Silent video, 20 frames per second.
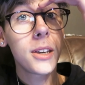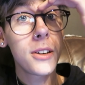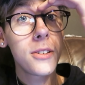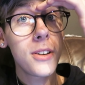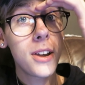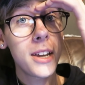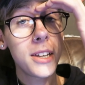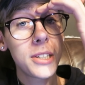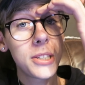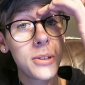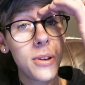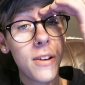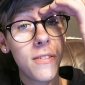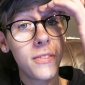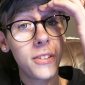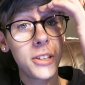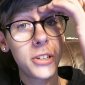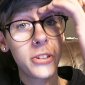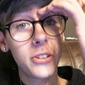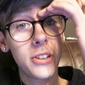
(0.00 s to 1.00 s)
Alright, so
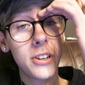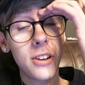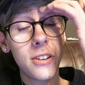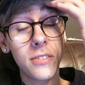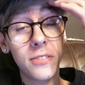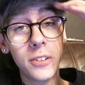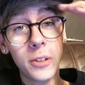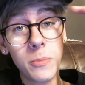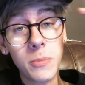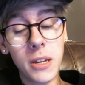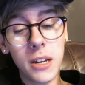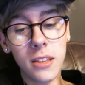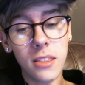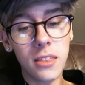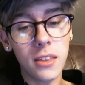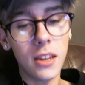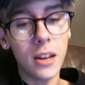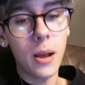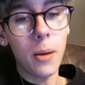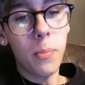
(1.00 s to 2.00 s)
I've literally not filmed
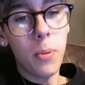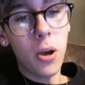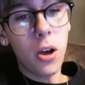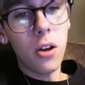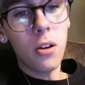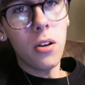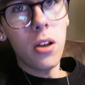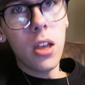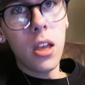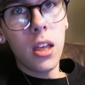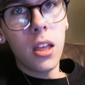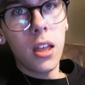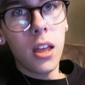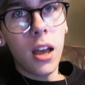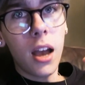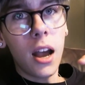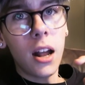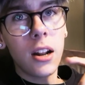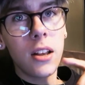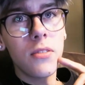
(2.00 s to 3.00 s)
anything apart
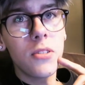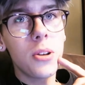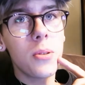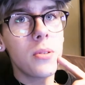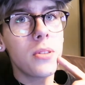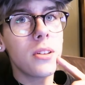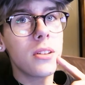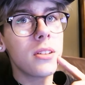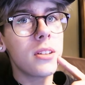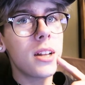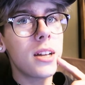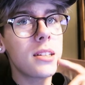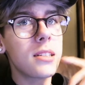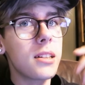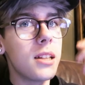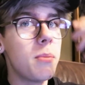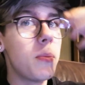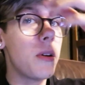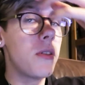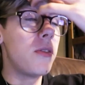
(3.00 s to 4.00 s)
I don't even know what the
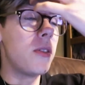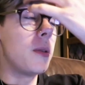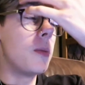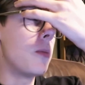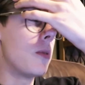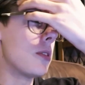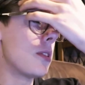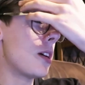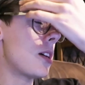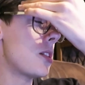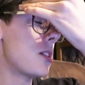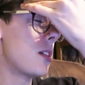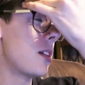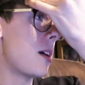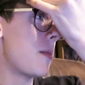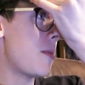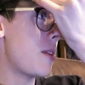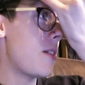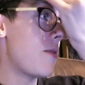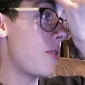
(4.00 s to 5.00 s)
last clip I filmed was
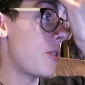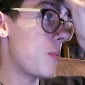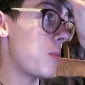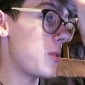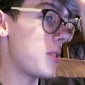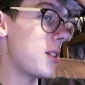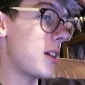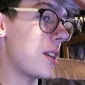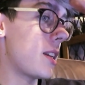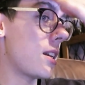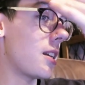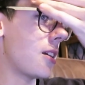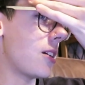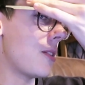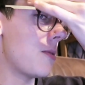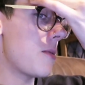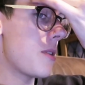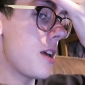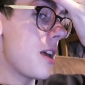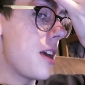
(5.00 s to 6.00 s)
actually, I'm not even going to pretend I
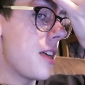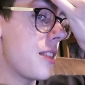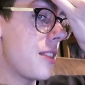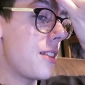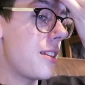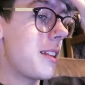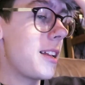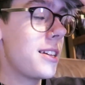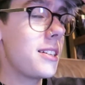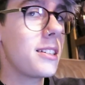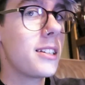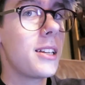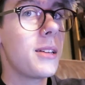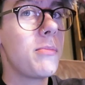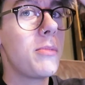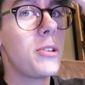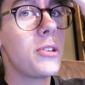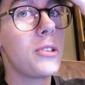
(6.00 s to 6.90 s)
do. The last clip